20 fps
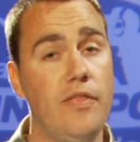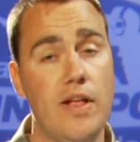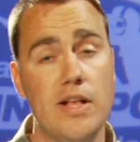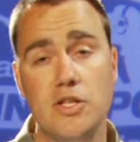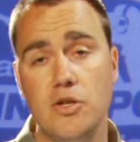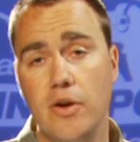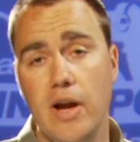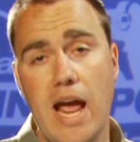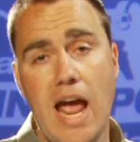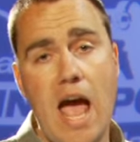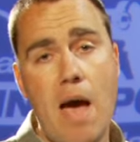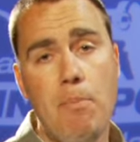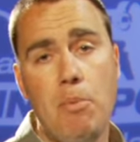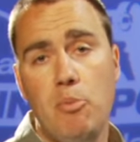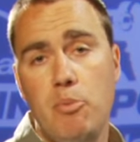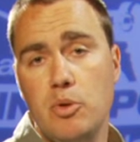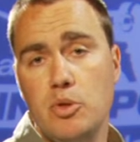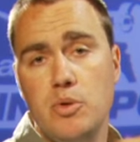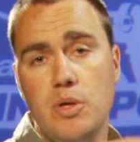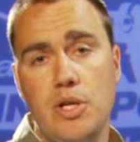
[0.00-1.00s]
That's going to
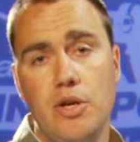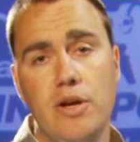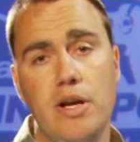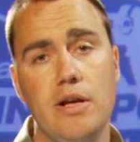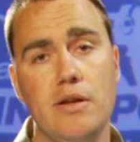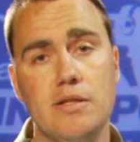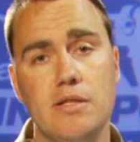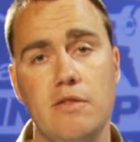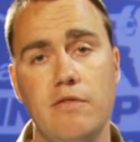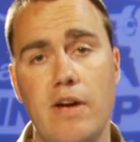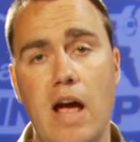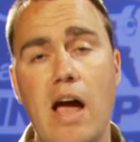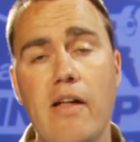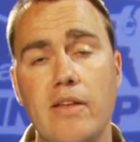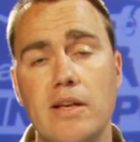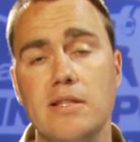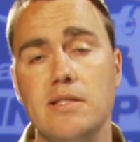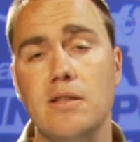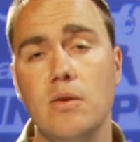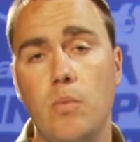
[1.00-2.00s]
happen between your hills and
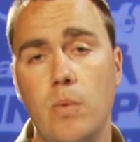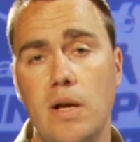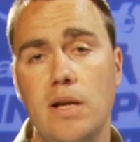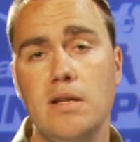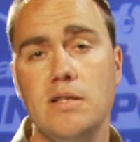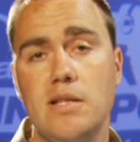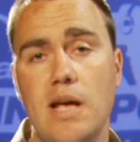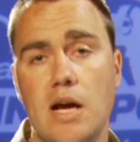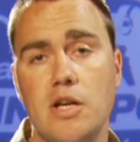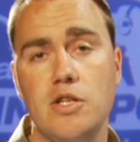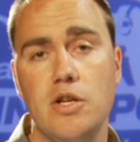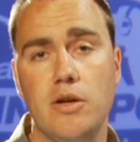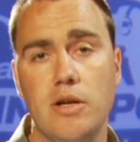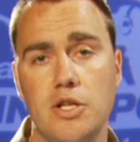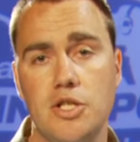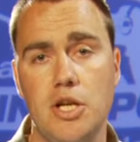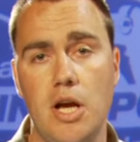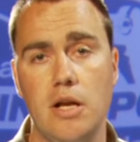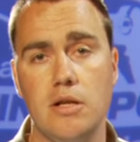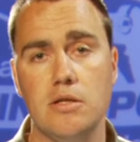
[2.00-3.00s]
valleys. The wind is actually
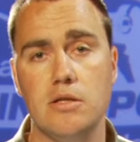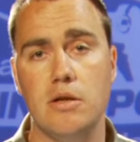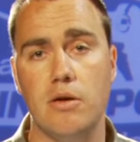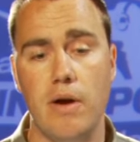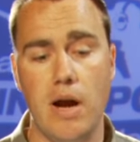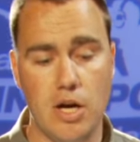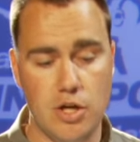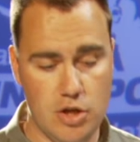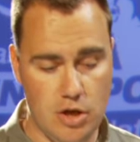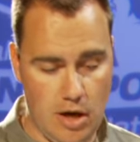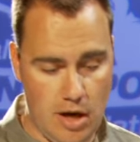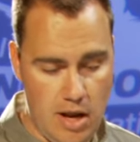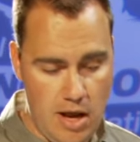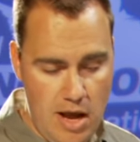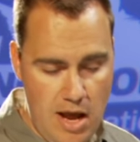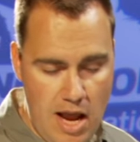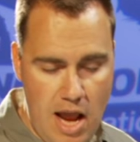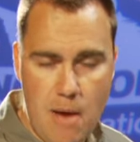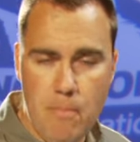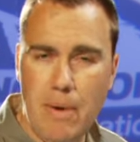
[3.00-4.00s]
going to change direction.
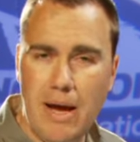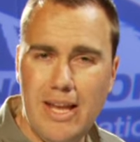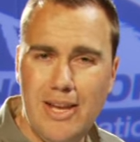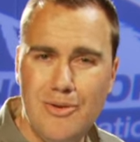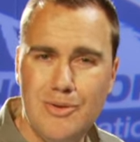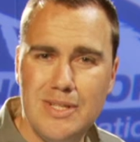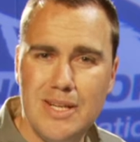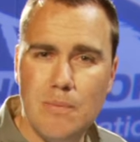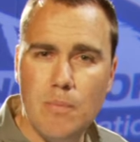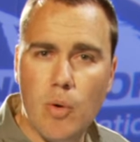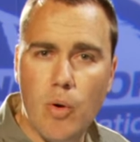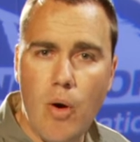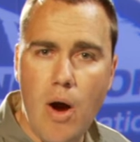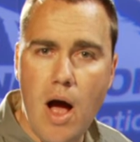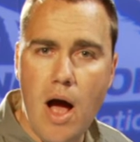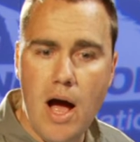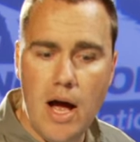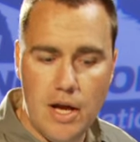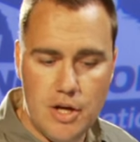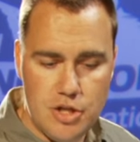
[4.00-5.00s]
And by using
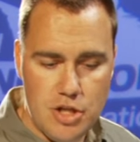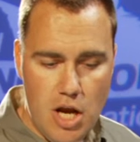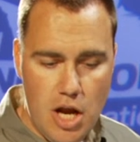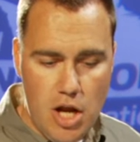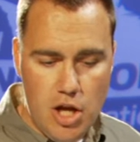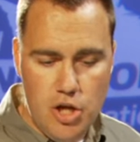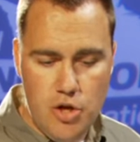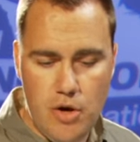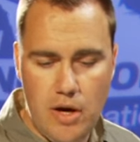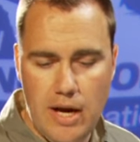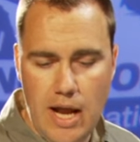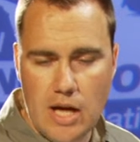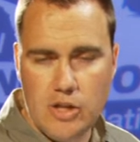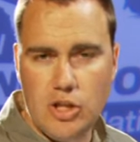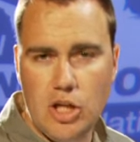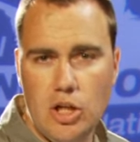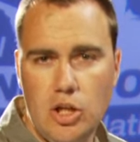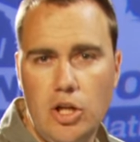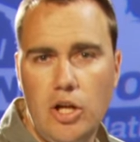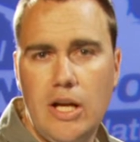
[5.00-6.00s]
mirage, you can
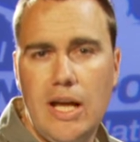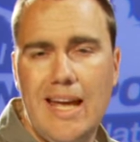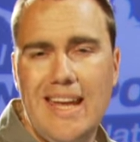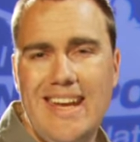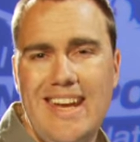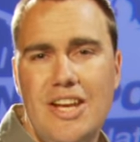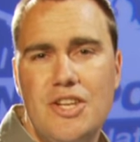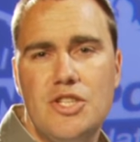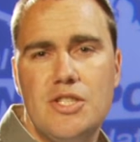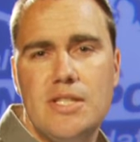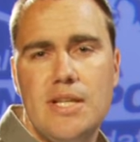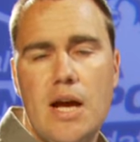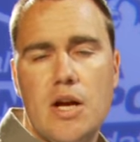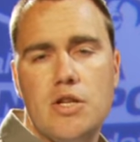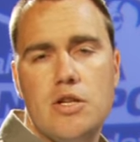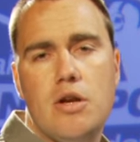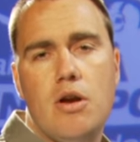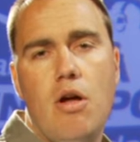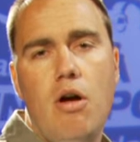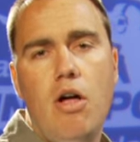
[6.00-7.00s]
actually look at each
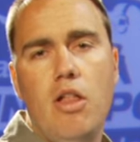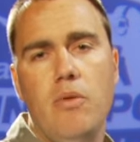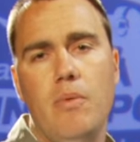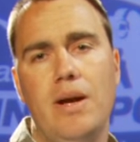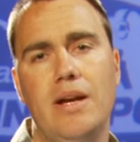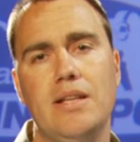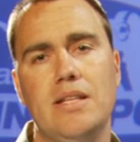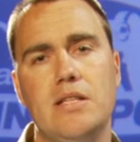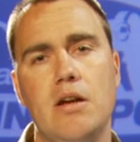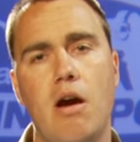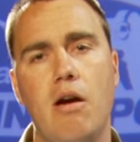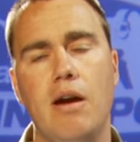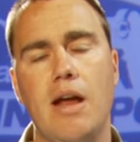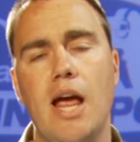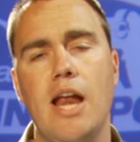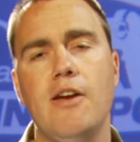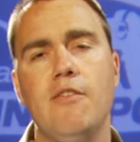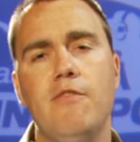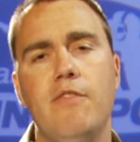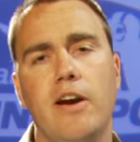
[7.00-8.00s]
section all the way to the
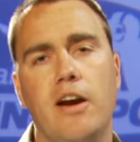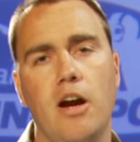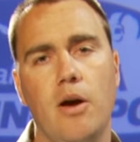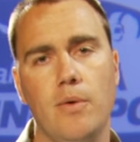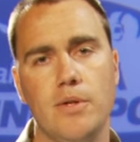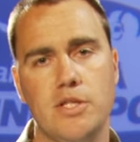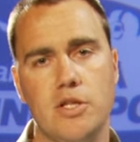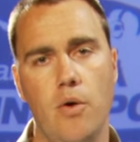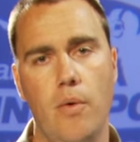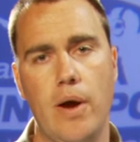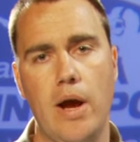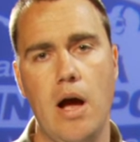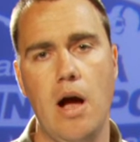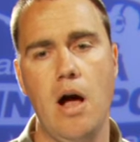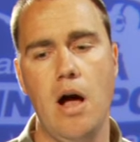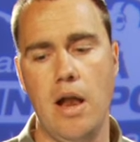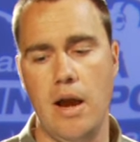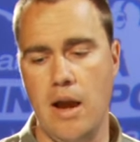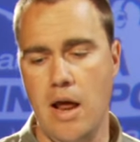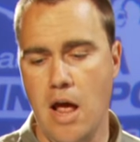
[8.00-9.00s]
target and figure out what's going
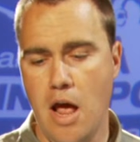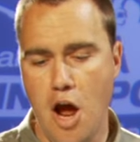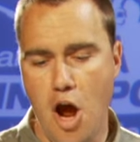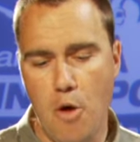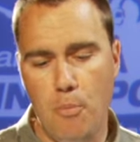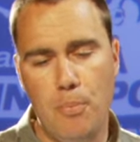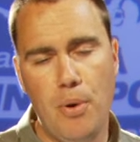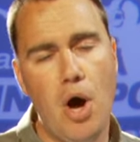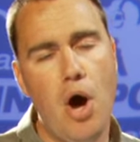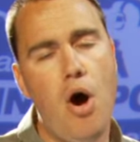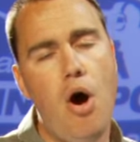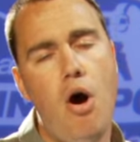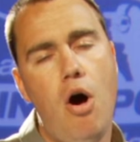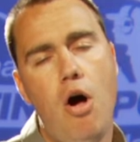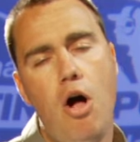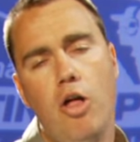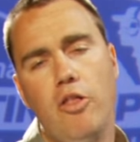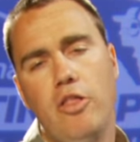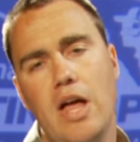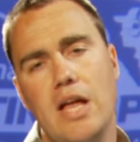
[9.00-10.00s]
on. Put
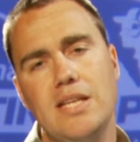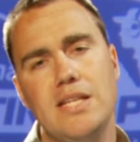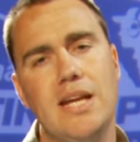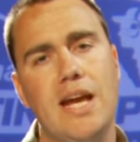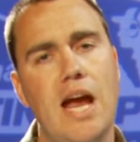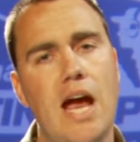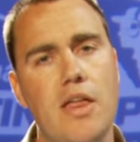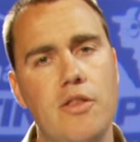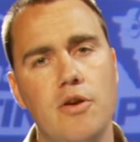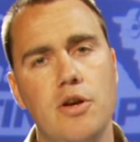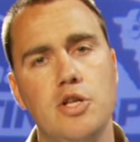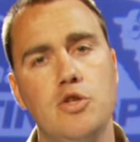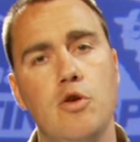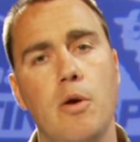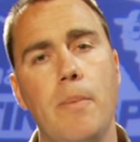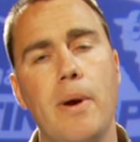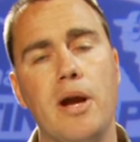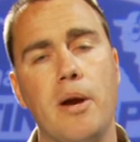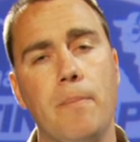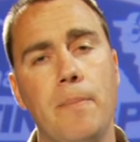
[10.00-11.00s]
all that together into
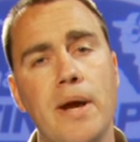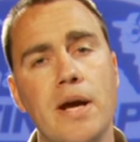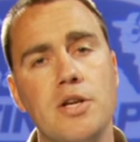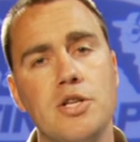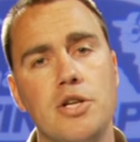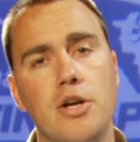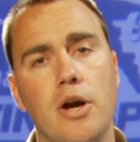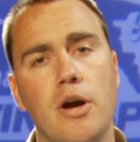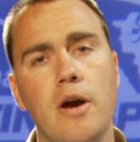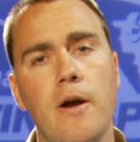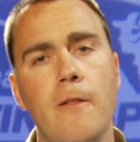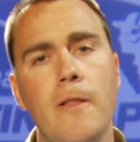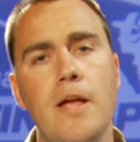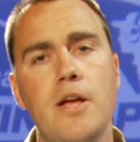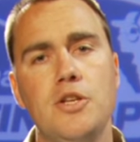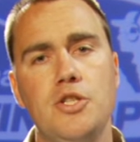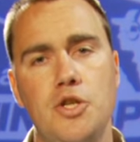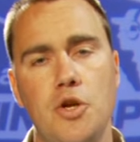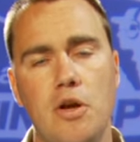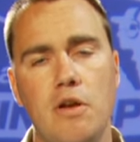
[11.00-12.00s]
a better picture
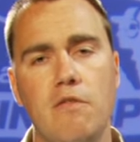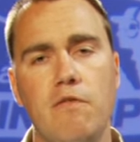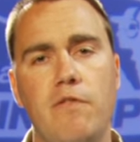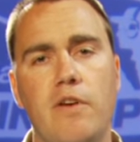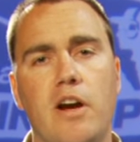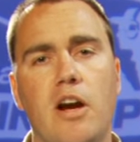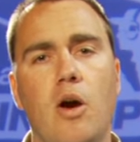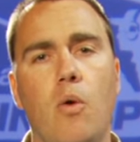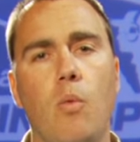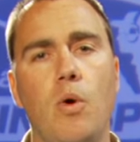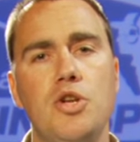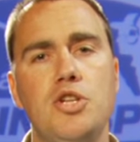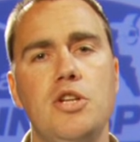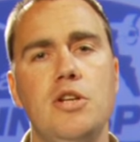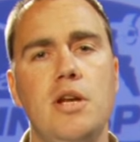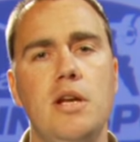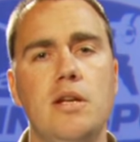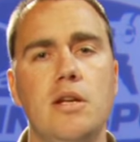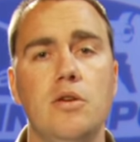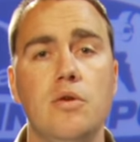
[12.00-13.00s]
so you can figure out what
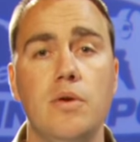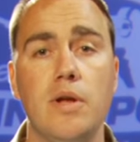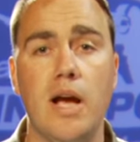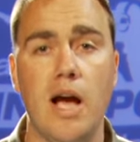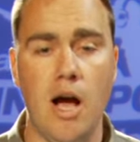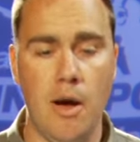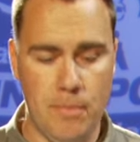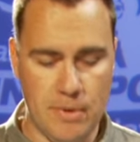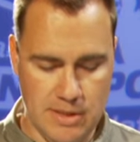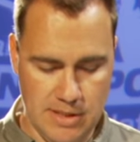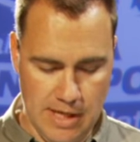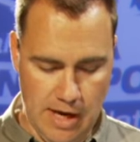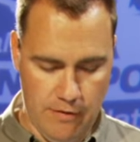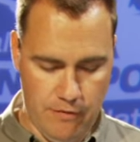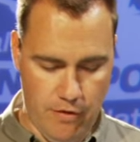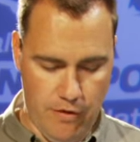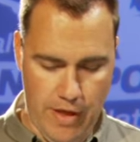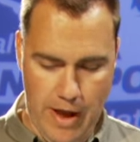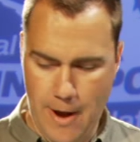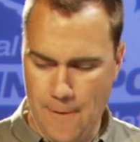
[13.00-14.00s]
you need to do to compensate
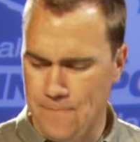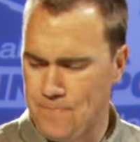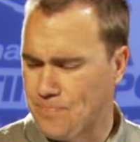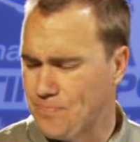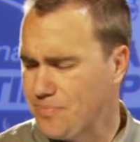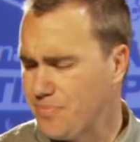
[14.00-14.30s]
for that.